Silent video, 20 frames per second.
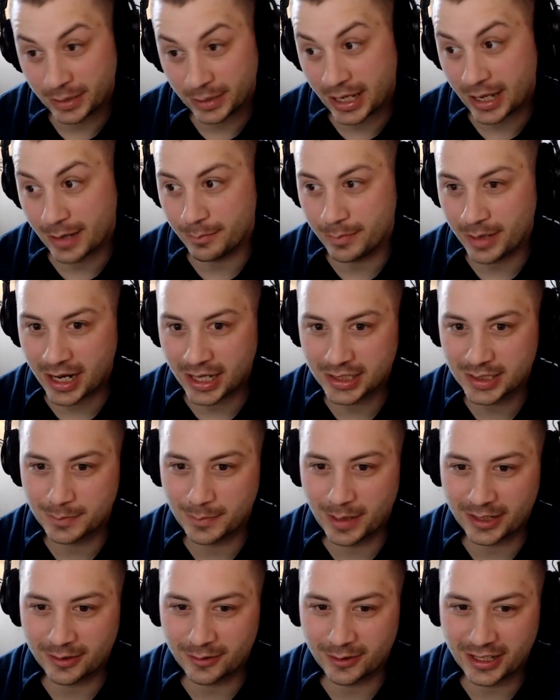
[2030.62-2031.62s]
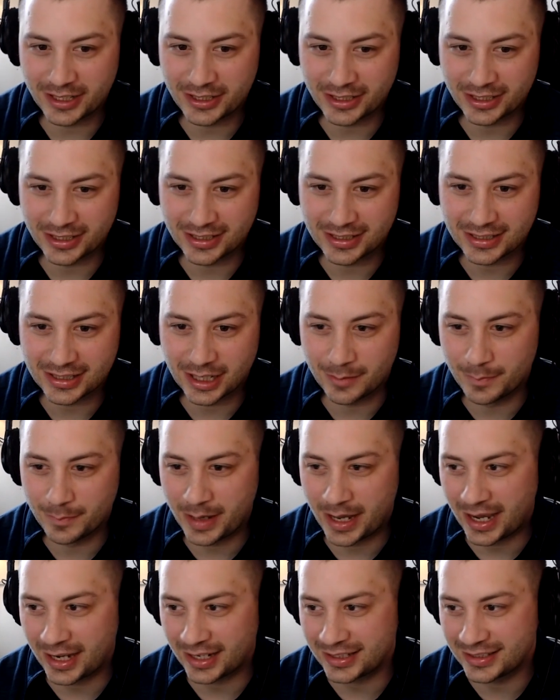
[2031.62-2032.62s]
Yeah, botched migrations come
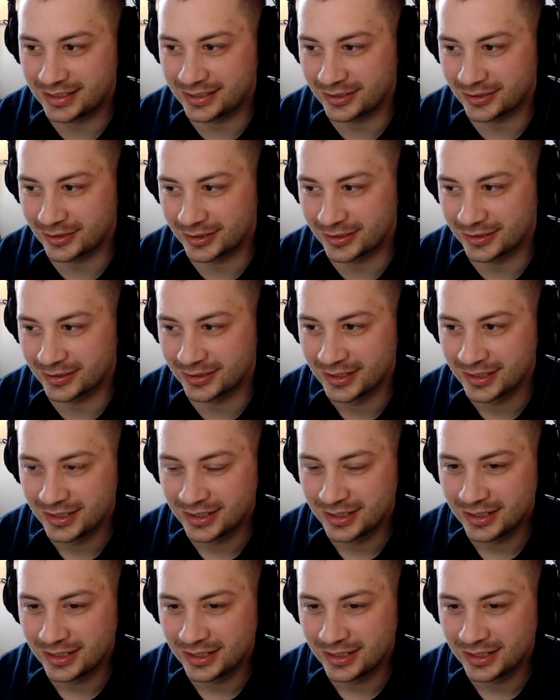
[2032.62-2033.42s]
back to,